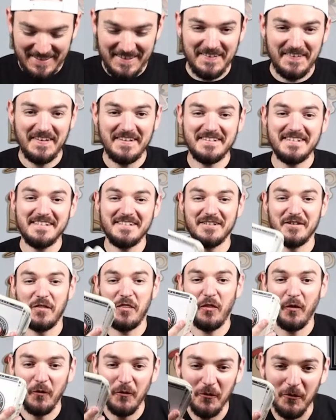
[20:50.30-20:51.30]
This is a
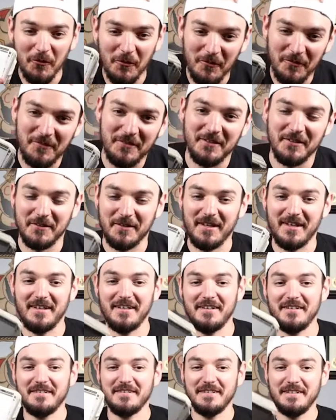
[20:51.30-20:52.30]
thul.
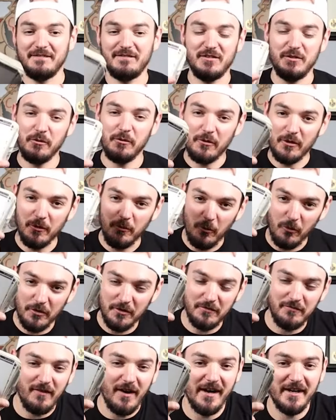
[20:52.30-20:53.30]
okay? If you are a
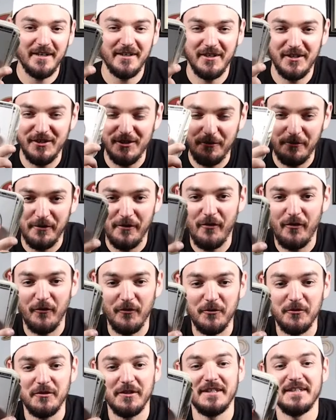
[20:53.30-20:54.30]
warfighter, you know what a
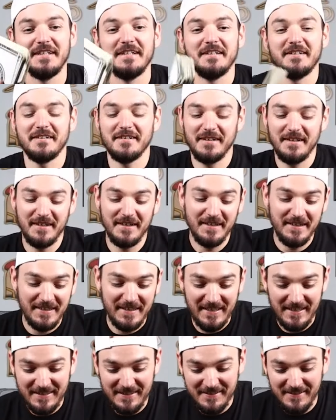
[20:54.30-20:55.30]
thul is.
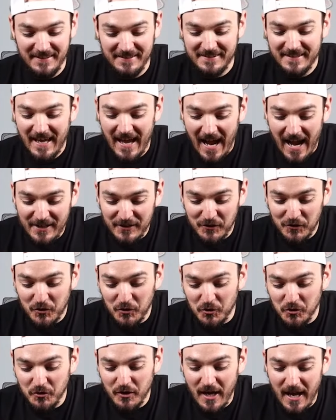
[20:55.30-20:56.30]
It is the
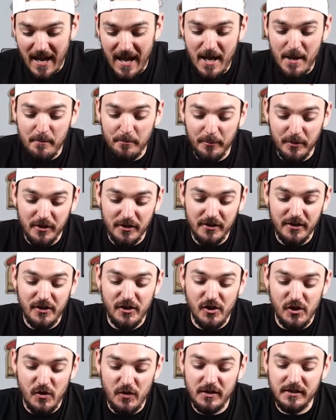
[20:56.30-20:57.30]
Tactical Handbook
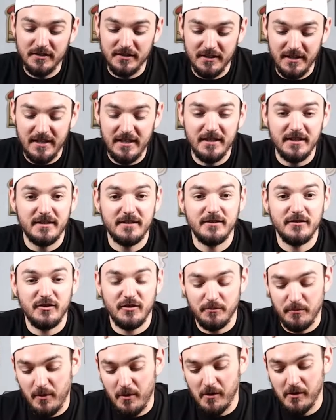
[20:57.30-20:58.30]
Unit Leader
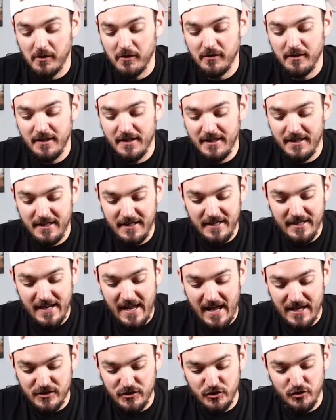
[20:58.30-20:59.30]
Small. It
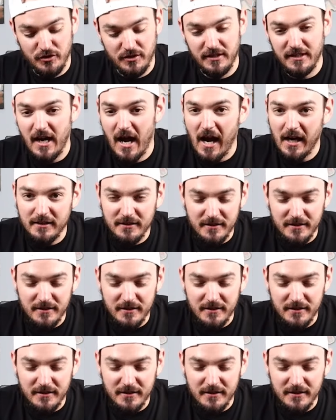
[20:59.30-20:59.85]
has your nine